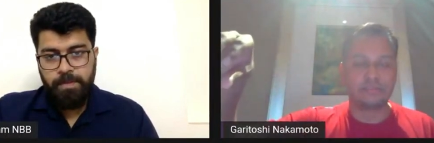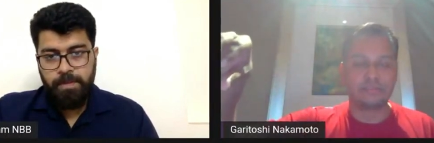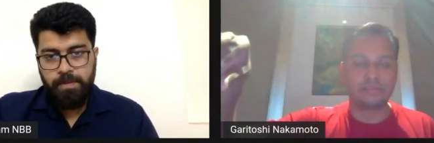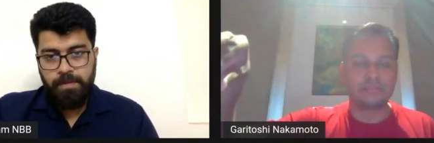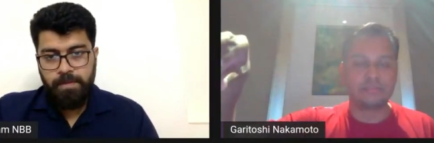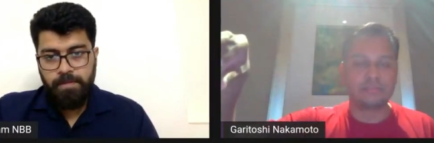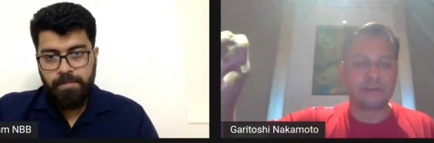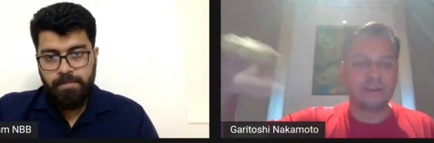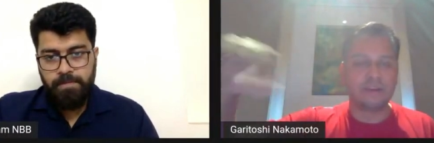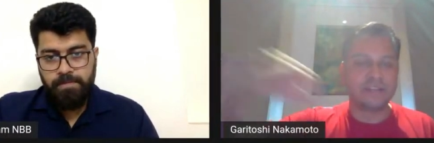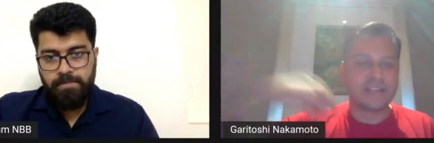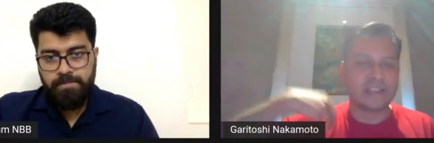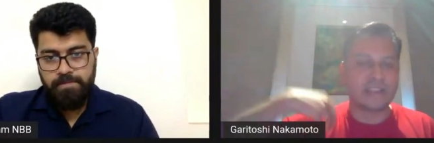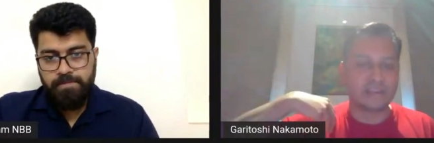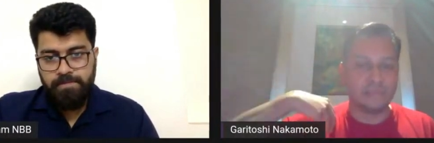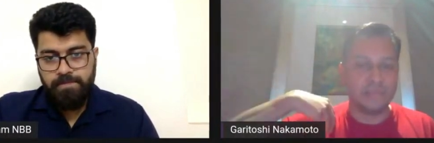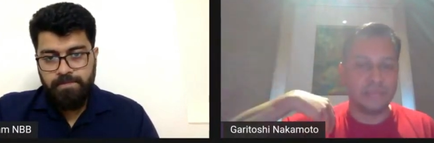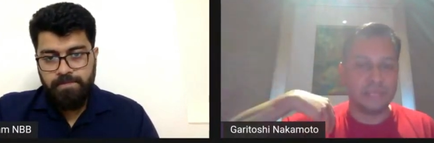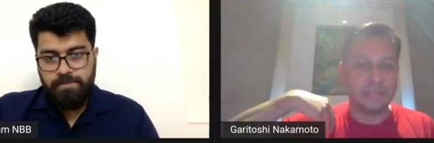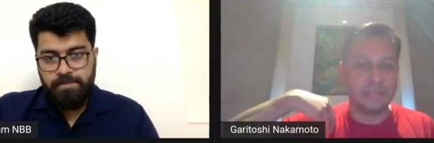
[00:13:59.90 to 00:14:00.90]
Speaker 1: to
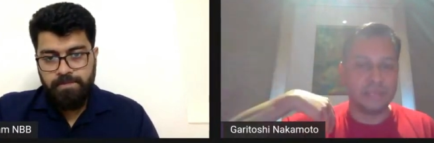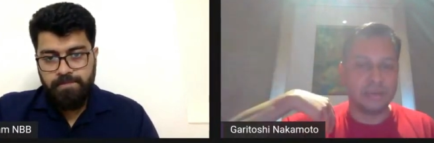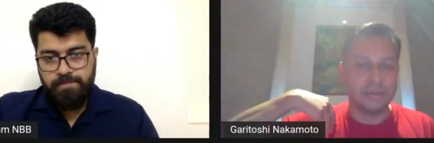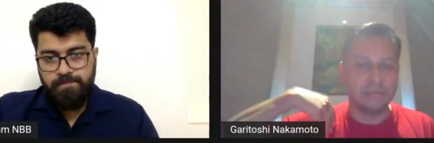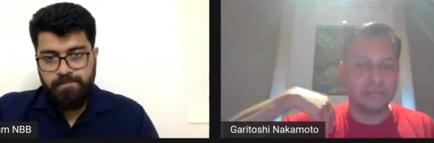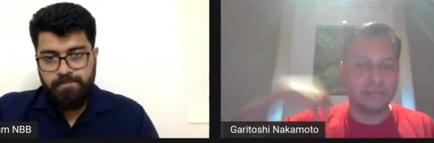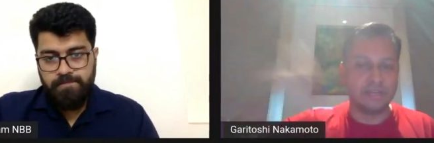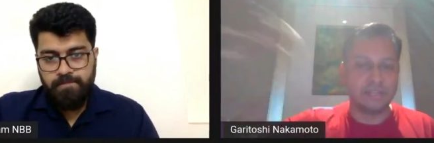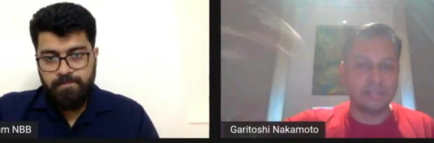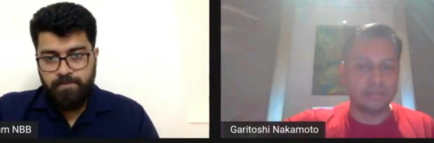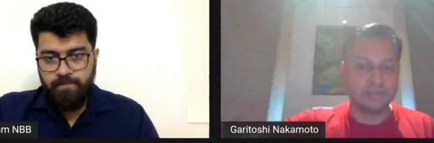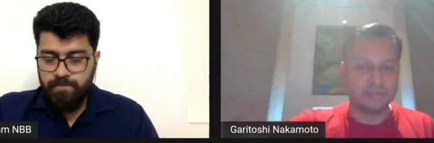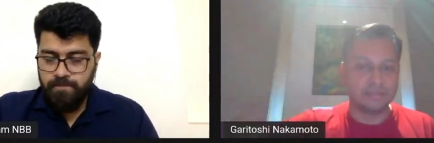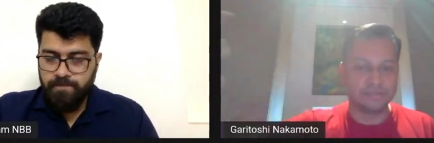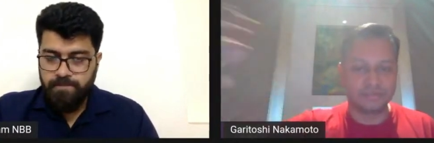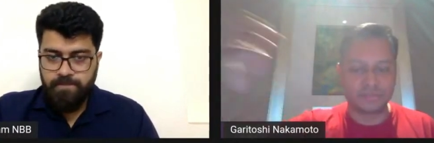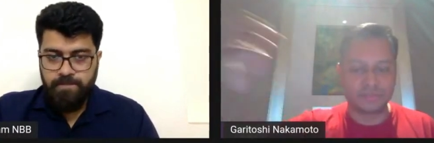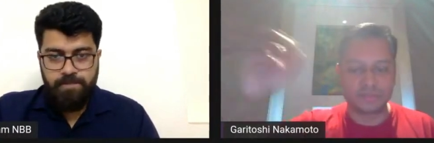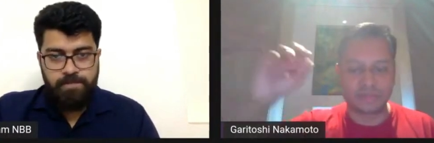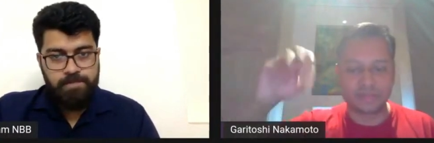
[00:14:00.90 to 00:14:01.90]
contact me on
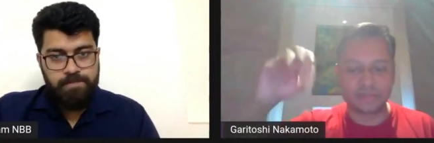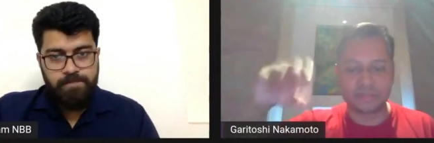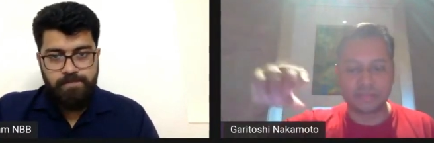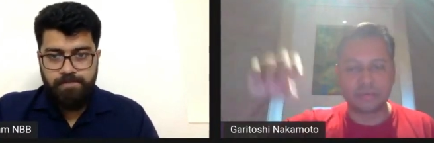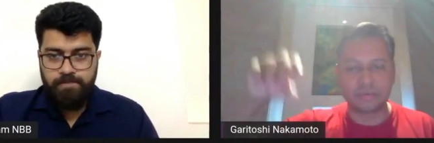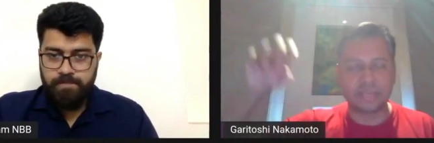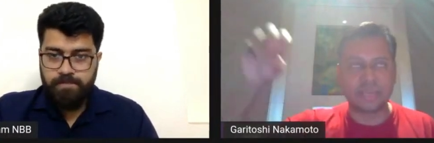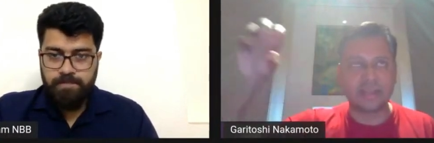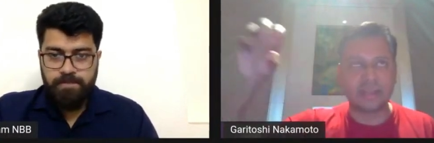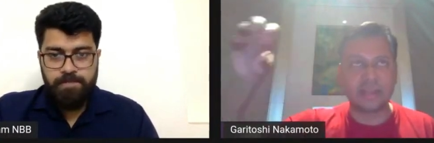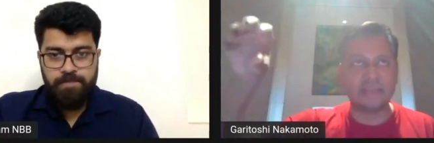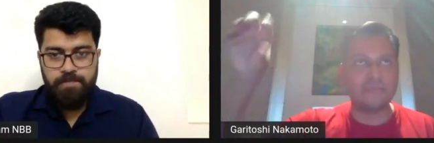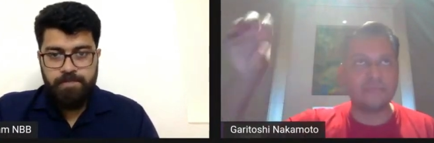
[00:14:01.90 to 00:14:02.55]
video. So I can say, okay,